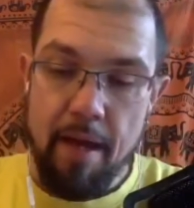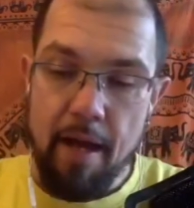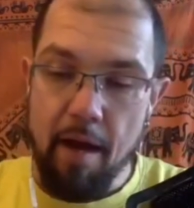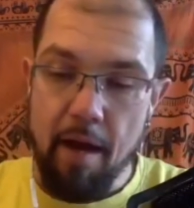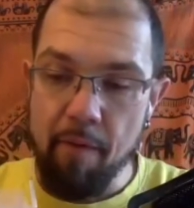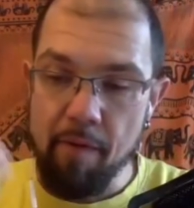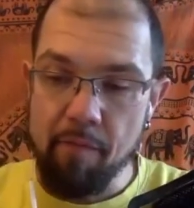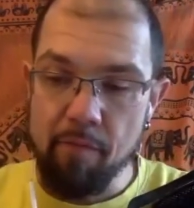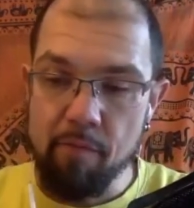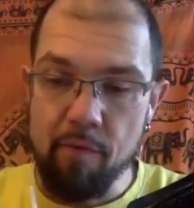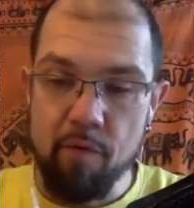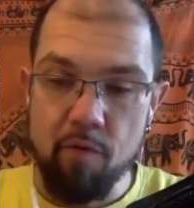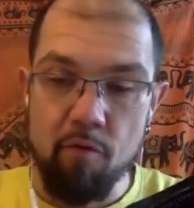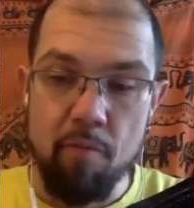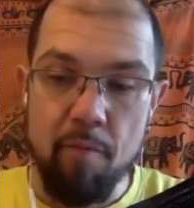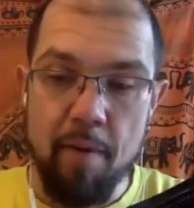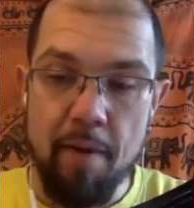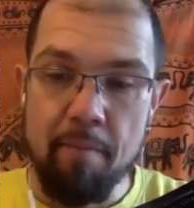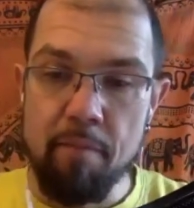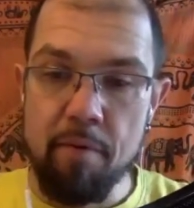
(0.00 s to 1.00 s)
And when we
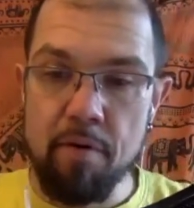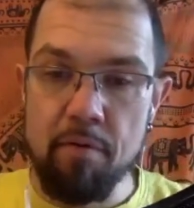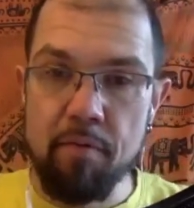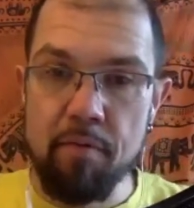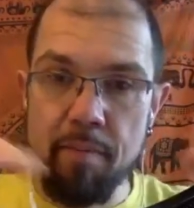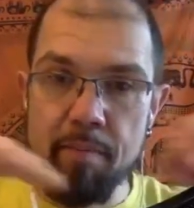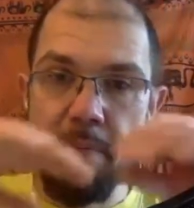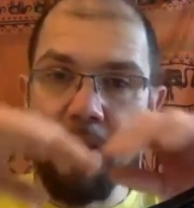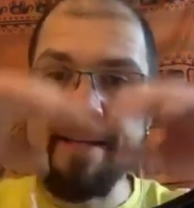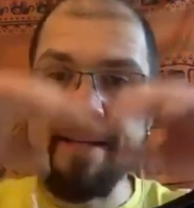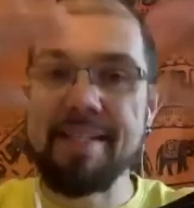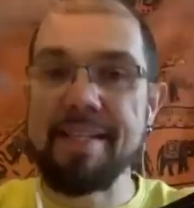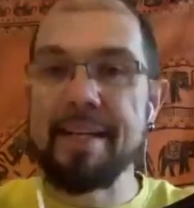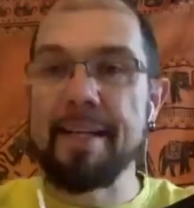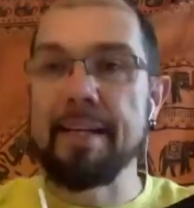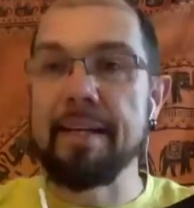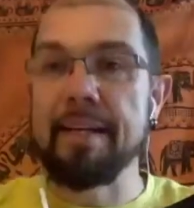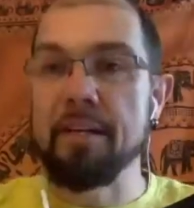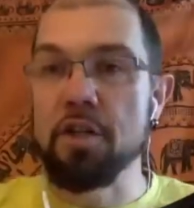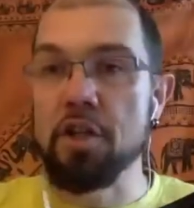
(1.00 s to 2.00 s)
remember, we
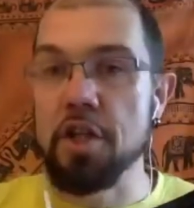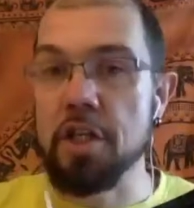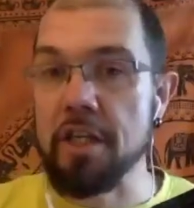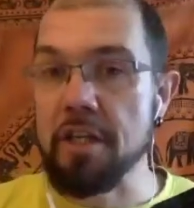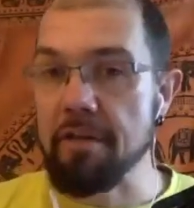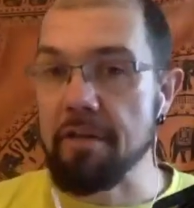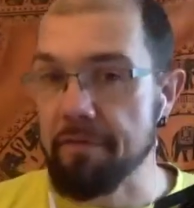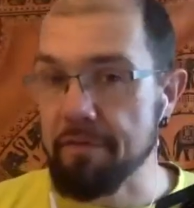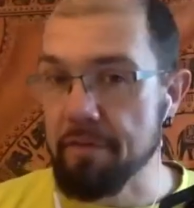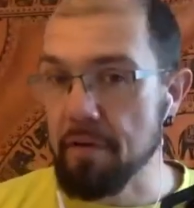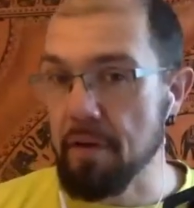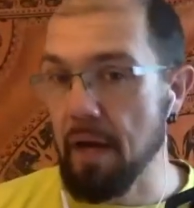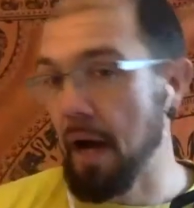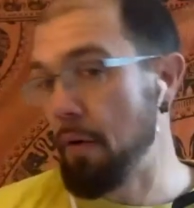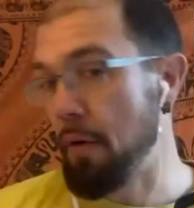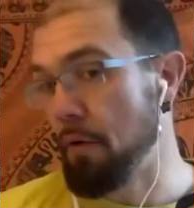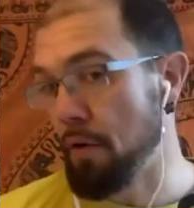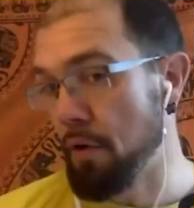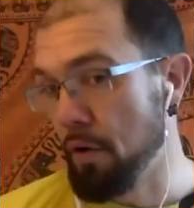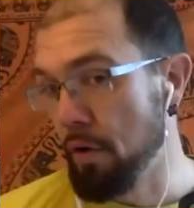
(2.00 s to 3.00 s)
basically achieved
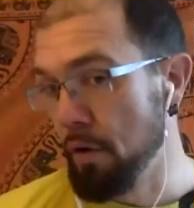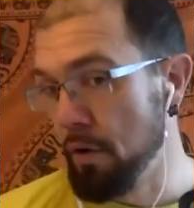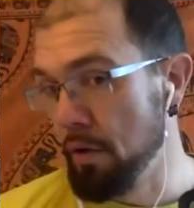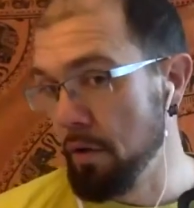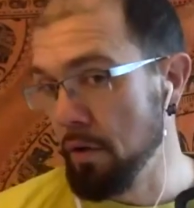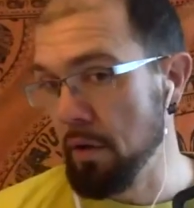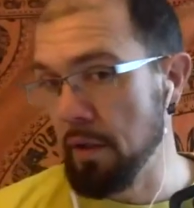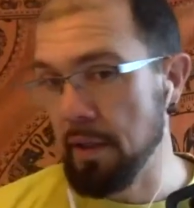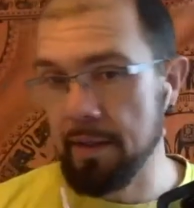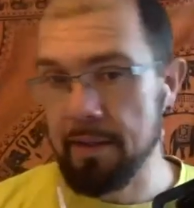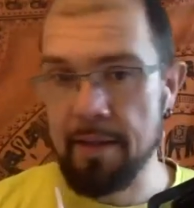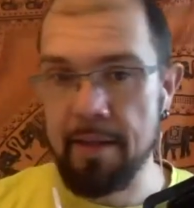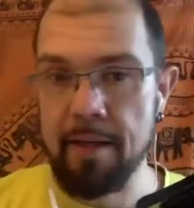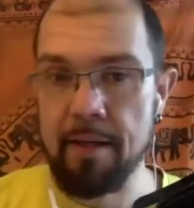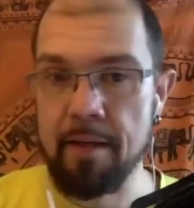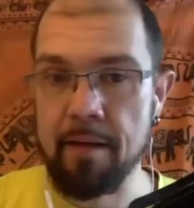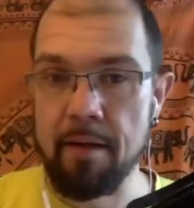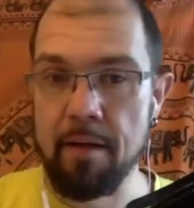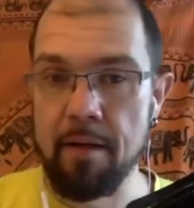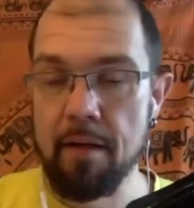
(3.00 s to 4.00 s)
our goal and
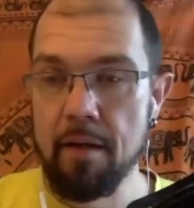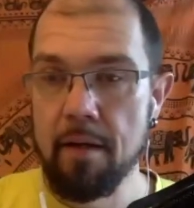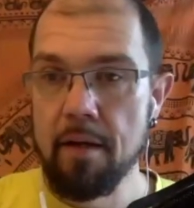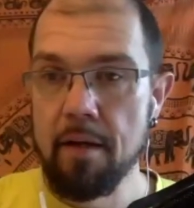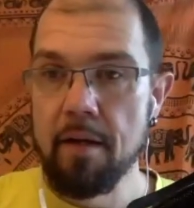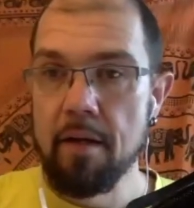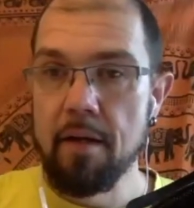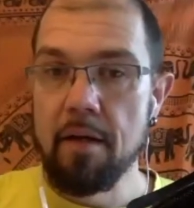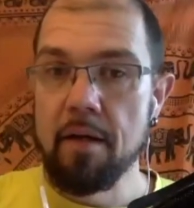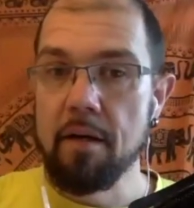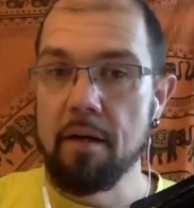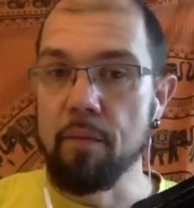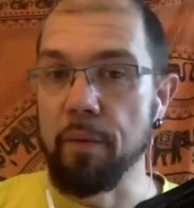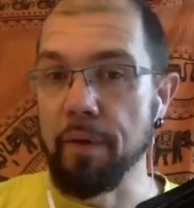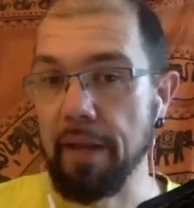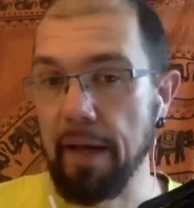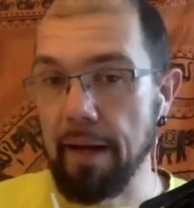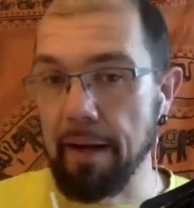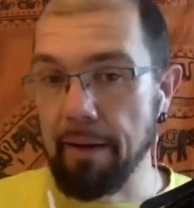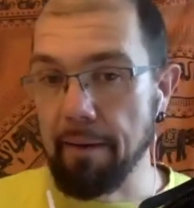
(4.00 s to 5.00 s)
then we
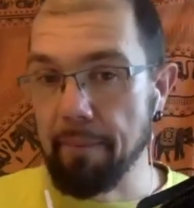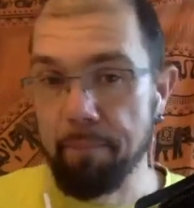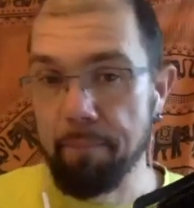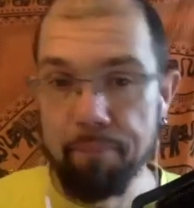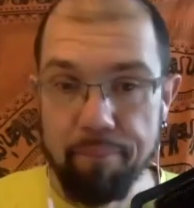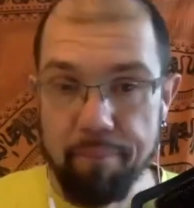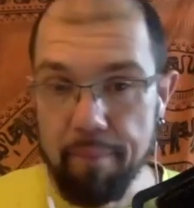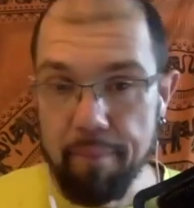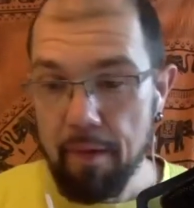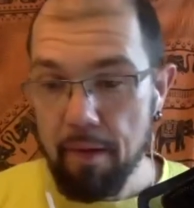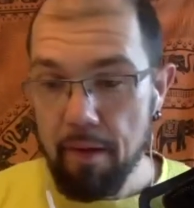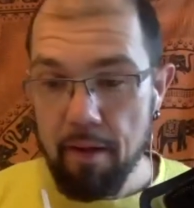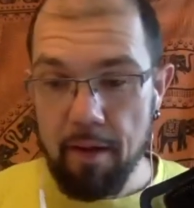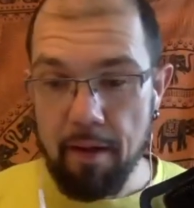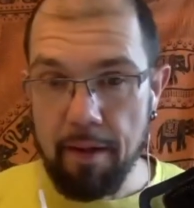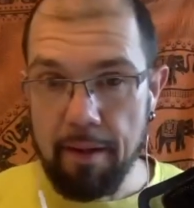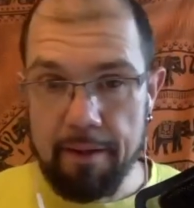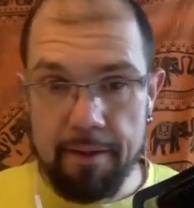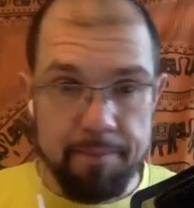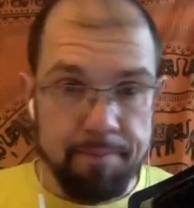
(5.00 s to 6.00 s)
die.
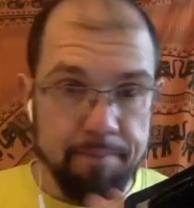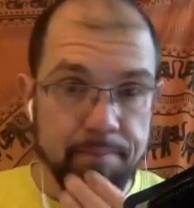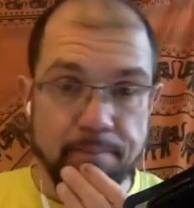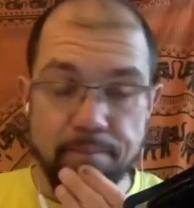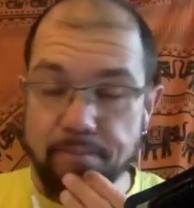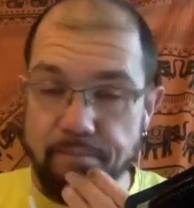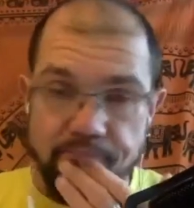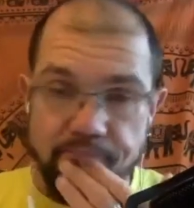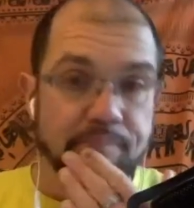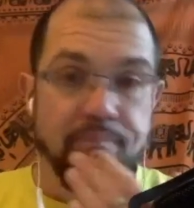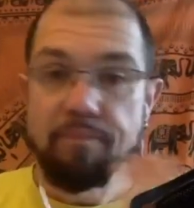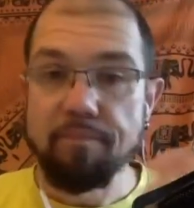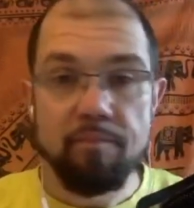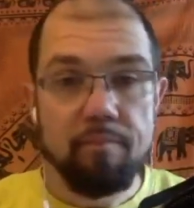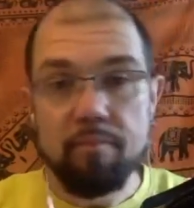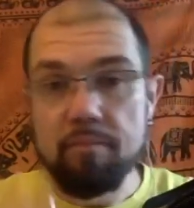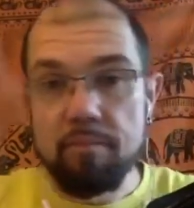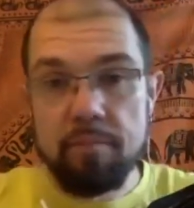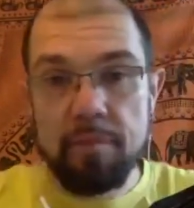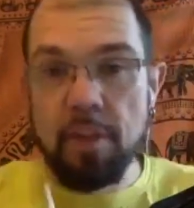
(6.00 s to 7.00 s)
Um,
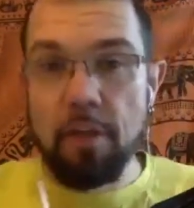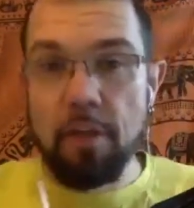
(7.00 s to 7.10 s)
you